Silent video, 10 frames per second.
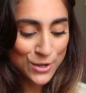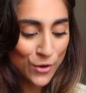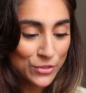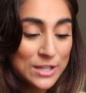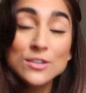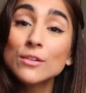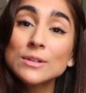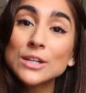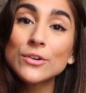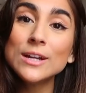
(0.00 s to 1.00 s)
So these are
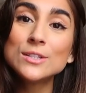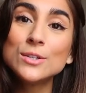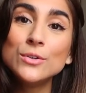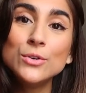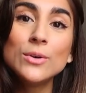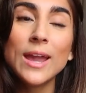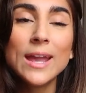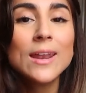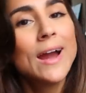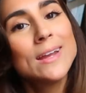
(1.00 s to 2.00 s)
really great too. You
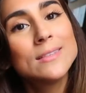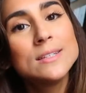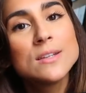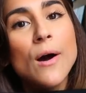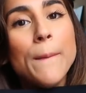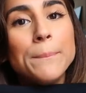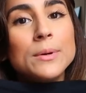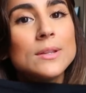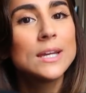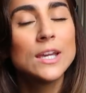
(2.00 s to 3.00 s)
can hike these up
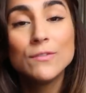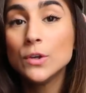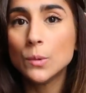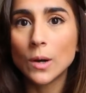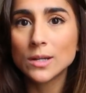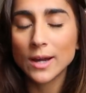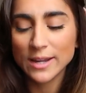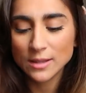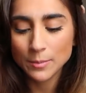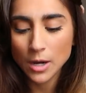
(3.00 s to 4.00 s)
like if you want to
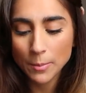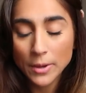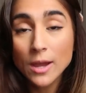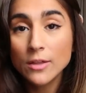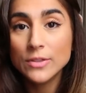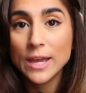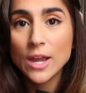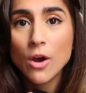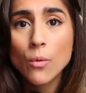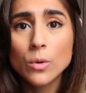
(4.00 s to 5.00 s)
hike them up.
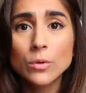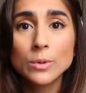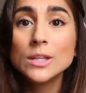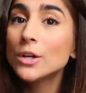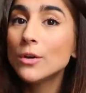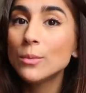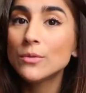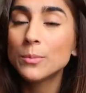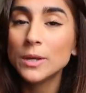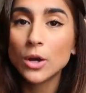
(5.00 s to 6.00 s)
They uh, were really good
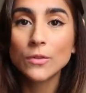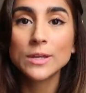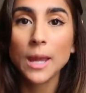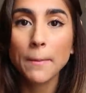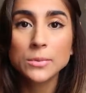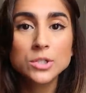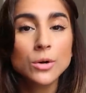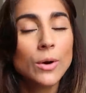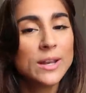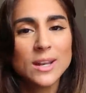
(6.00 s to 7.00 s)
with me on the camel
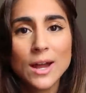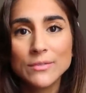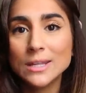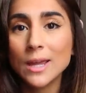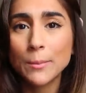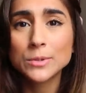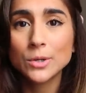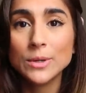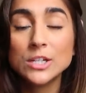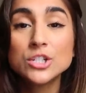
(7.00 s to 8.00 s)
toe. I didn't have any camel
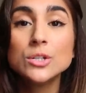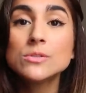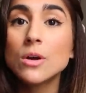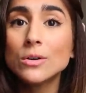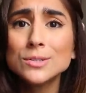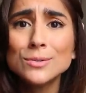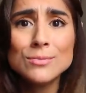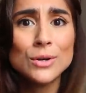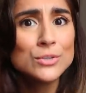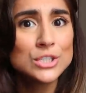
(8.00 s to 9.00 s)
toe issues. Also
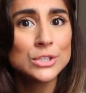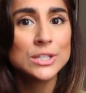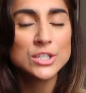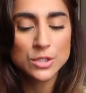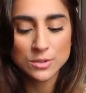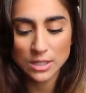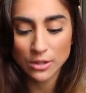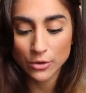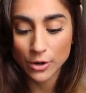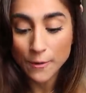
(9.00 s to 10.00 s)
no sheer issues
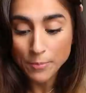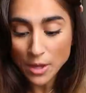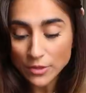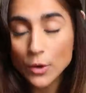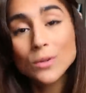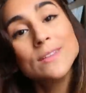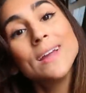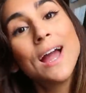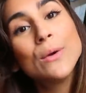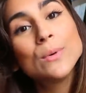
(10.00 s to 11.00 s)
either. The only
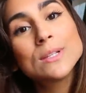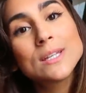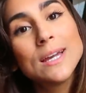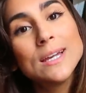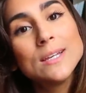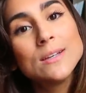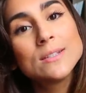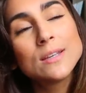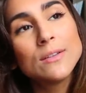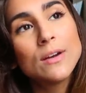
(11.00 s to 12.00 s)
thing I will say
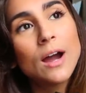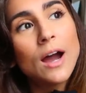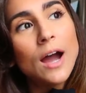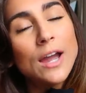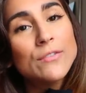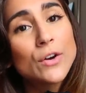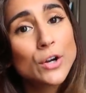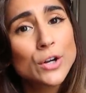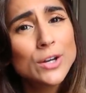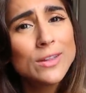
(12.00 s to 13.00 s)
is I've
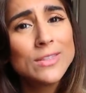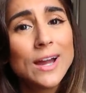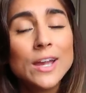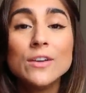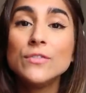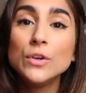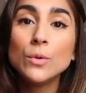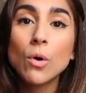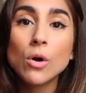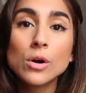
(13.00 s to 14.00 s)
heard that if
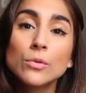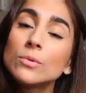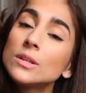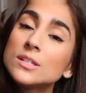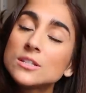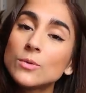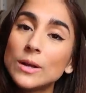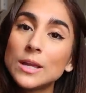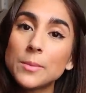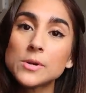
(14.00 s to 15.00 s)
you are a really sweaty